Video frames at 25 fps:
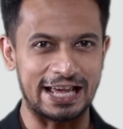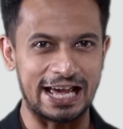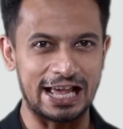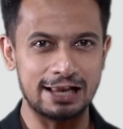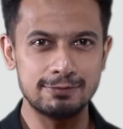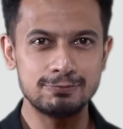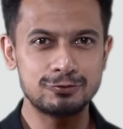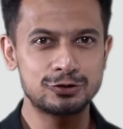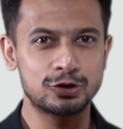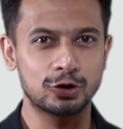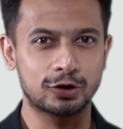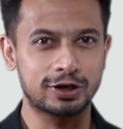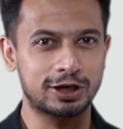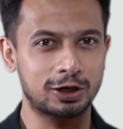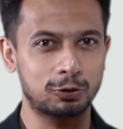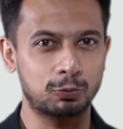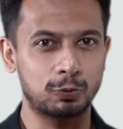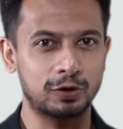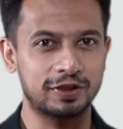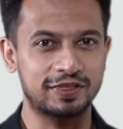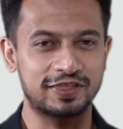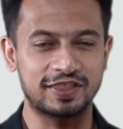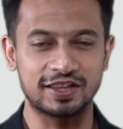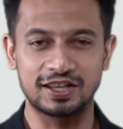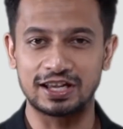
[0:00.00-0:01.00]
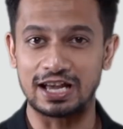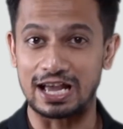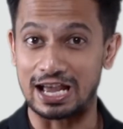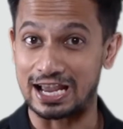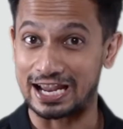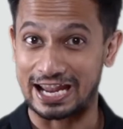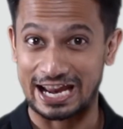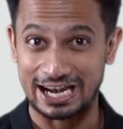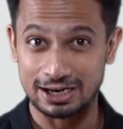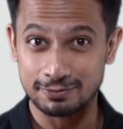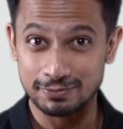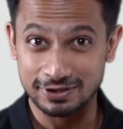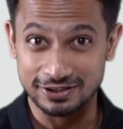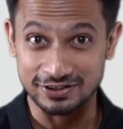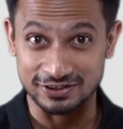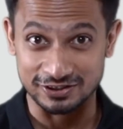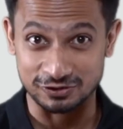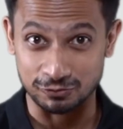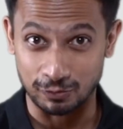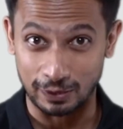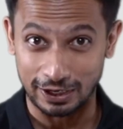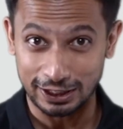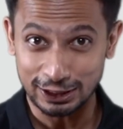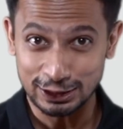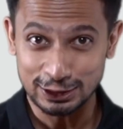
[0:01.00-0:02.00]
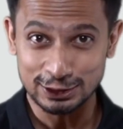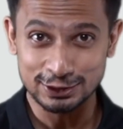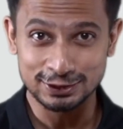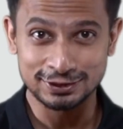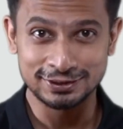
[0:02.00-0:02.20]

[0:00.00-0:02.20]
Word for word: helps your kid with academics as well,